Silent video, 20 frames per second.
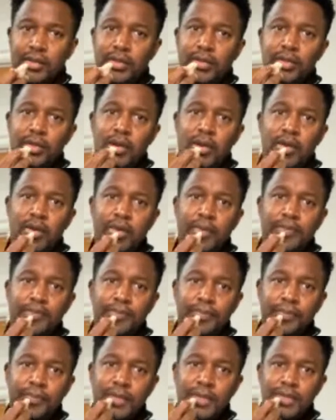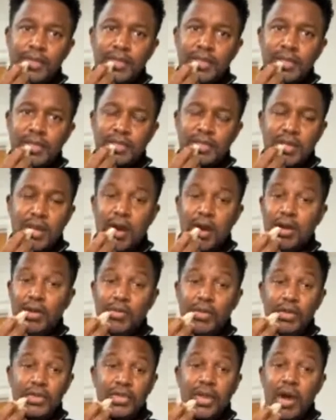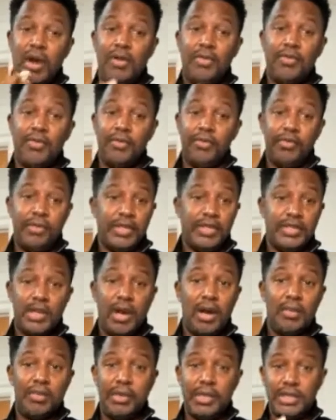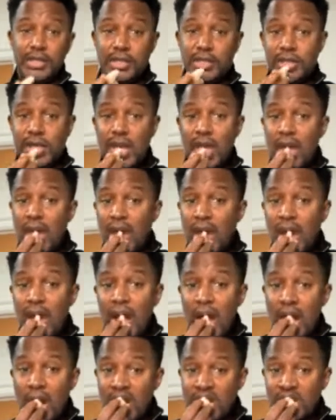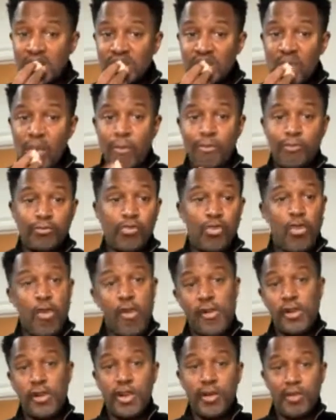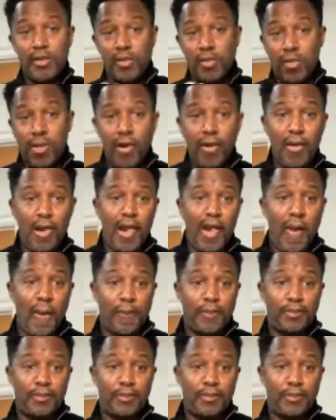term. Because it's gone. It's gone. It's gone places. Here you get with the program.